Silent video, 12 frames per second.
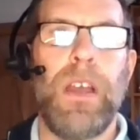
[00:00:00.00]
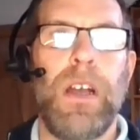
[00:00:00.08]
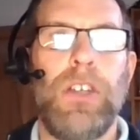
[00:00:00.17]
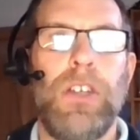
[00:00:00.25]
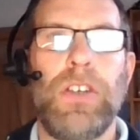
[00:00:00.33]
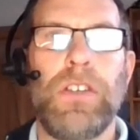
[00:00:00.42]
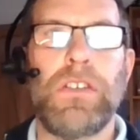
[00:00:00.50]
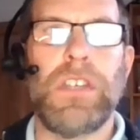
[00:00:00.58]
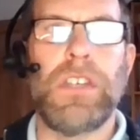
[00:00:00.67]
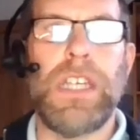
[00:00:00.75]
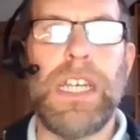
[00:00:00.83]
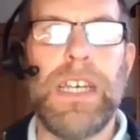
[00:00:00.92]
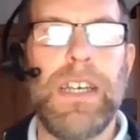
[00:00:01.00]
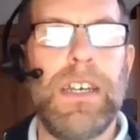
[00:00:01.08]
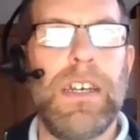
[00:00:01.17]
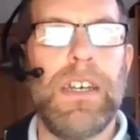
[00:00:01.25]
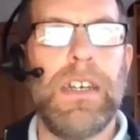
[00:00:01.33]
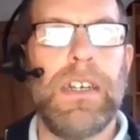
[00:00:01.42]
And you can see
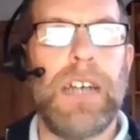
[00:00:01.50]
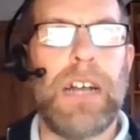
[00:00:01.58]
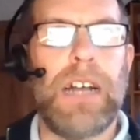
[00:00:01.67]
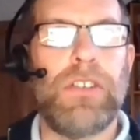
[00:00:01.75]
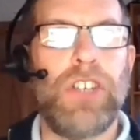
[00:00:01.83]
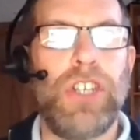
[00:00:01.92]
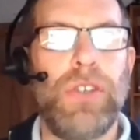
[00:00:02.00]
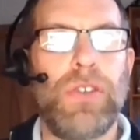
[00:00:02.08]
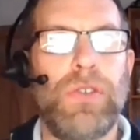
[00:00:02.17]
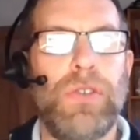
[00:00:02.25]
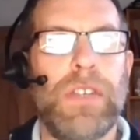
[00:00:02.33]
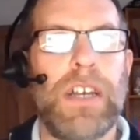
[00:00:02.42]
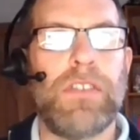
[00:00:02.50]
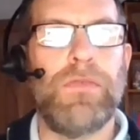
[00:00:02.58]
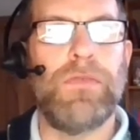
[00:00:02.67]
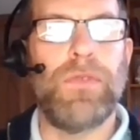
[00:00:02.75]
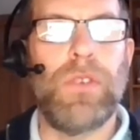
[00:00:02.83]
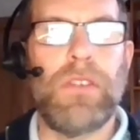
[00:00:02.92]
altitude
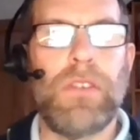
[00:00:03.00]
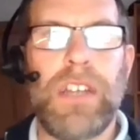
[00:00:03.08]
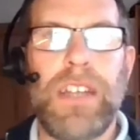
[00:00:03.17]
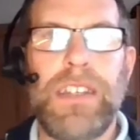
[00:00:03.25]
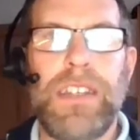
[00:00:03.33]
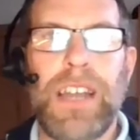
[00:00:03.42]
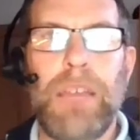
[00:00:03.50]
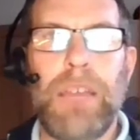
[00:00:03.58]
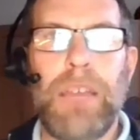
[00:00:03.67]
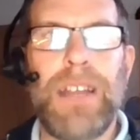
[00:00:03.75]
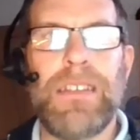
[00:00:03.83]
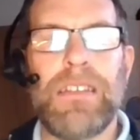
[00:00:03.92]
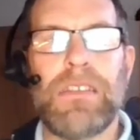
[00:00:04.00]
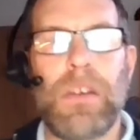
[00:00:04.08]
2,488 meters.